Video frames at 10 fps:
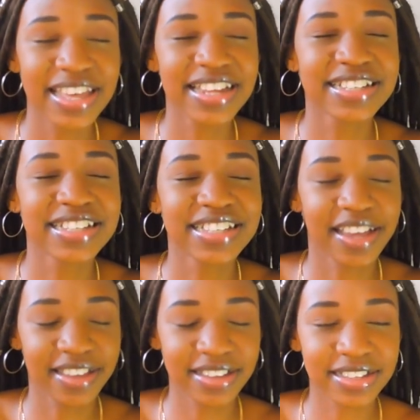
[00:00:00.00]
it
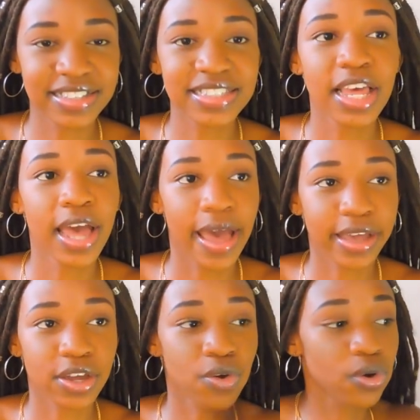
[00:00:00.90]
takes, I
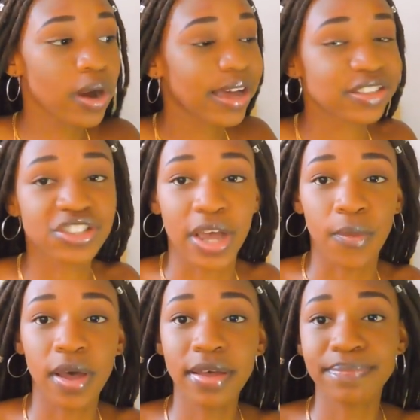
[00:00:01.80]
can go, I
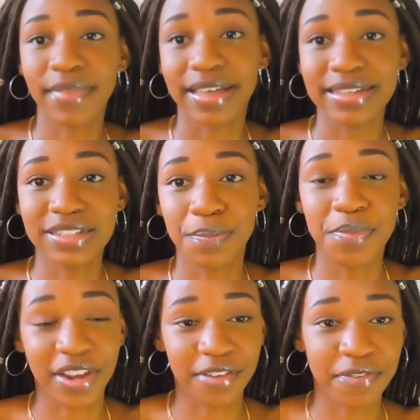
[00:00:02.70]
shower, I eat
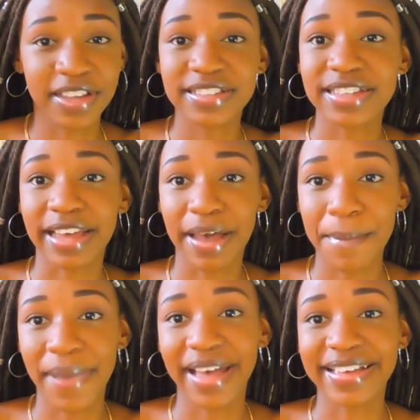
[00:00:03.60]
breakfast, I
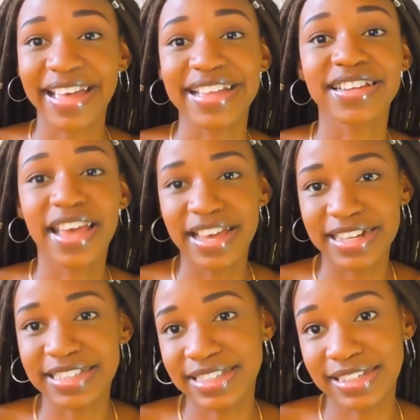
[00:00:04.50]
come back and
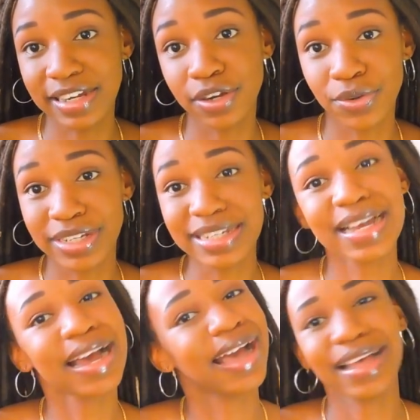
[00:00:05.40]
it's still
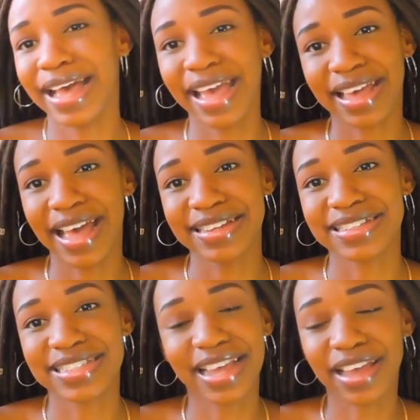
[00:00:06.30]
loading. I
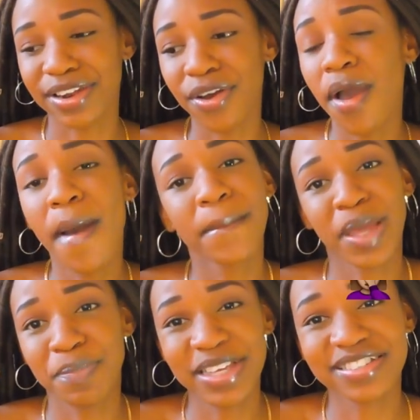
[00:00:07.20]
cannot,
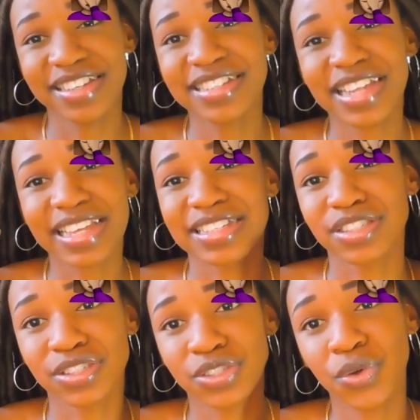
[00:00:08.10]
my patience is
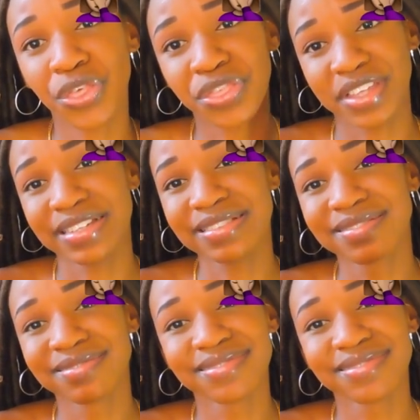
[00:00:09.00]
so thin,